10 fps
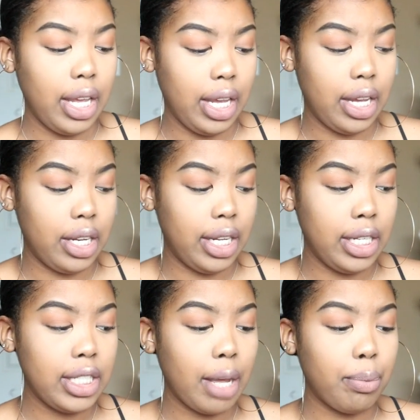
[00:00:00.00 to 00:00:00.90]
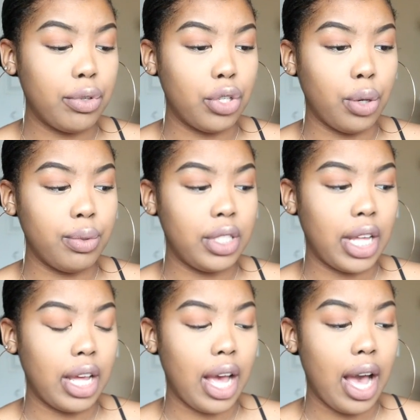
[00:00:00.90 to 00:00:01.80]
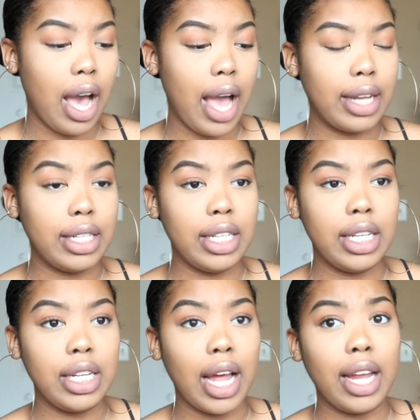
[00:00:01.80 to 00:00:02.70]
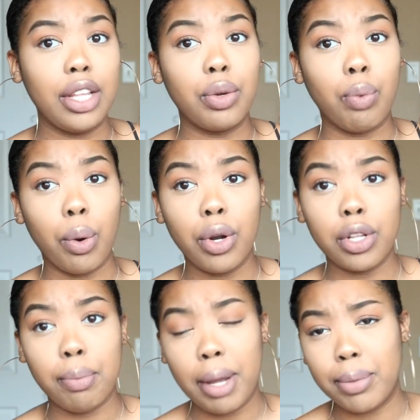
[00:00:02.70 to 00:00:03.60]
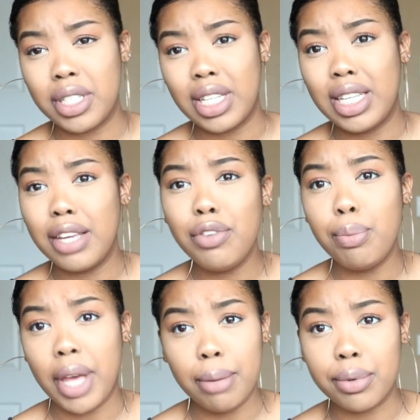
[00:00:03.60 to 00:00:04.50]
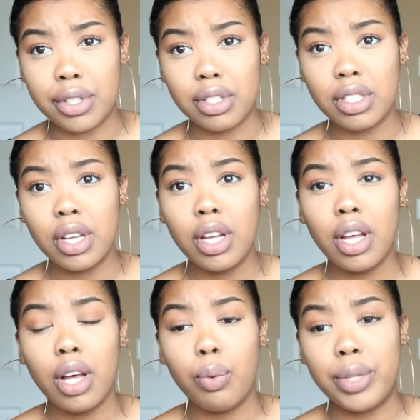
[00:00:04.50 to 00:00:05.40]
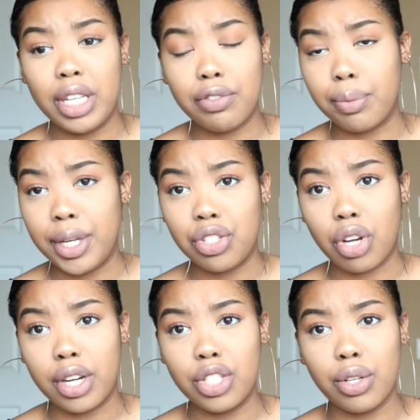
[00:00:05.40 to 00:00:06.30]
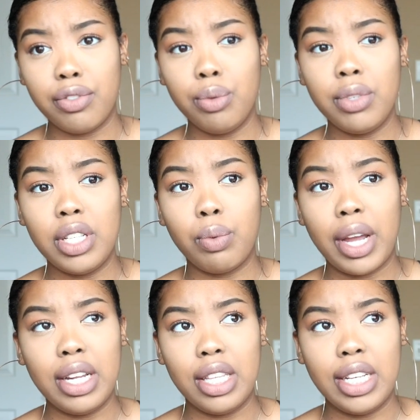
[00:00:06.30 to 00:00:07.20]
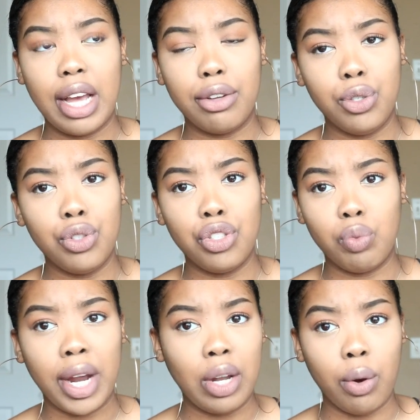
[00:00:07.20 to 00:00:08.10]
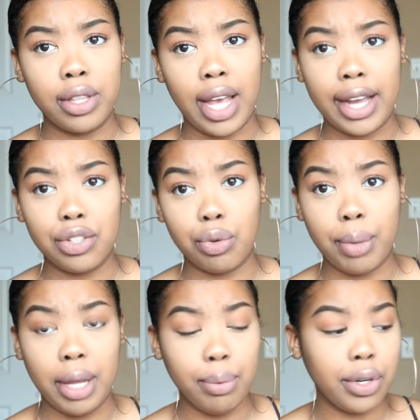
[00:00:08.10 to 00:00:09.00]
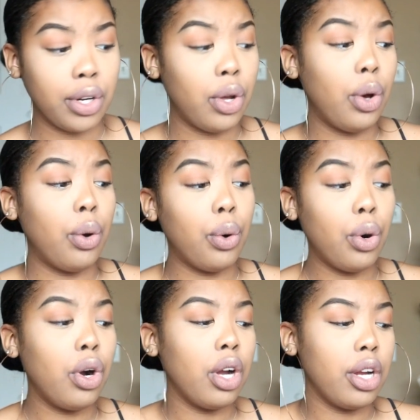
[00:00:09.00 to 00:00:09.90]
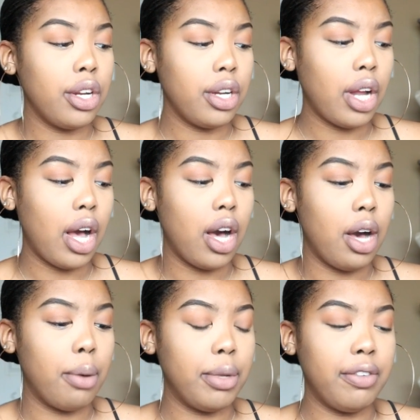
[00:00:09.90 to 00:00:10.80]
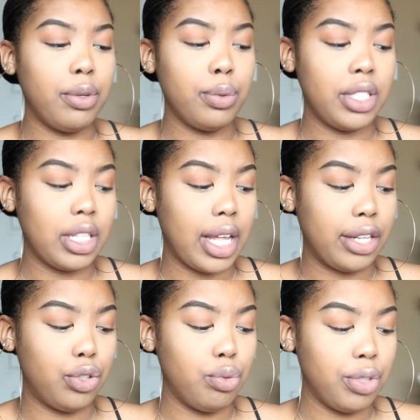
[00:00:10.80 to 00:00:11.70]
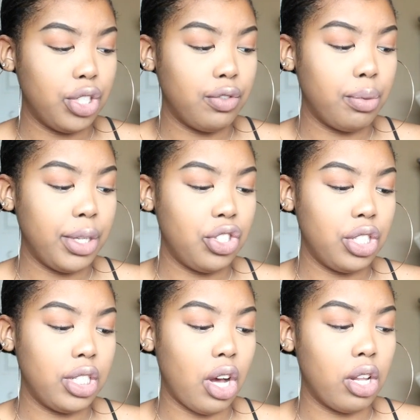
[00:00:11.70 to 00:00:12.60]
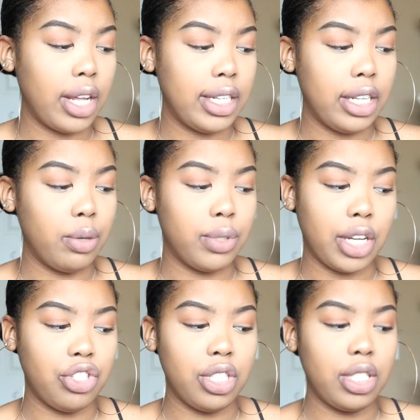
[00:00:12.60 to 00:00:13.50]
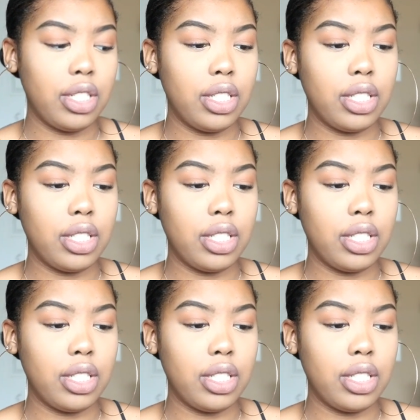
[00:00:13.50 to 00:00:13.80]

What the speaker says: and any type of notes that I needed, I either wrote it on the paper, because they give you papers with information on it, so if you need to write anything down, you could just write it on the actual paper. Or if it was like too much information, all I did was I just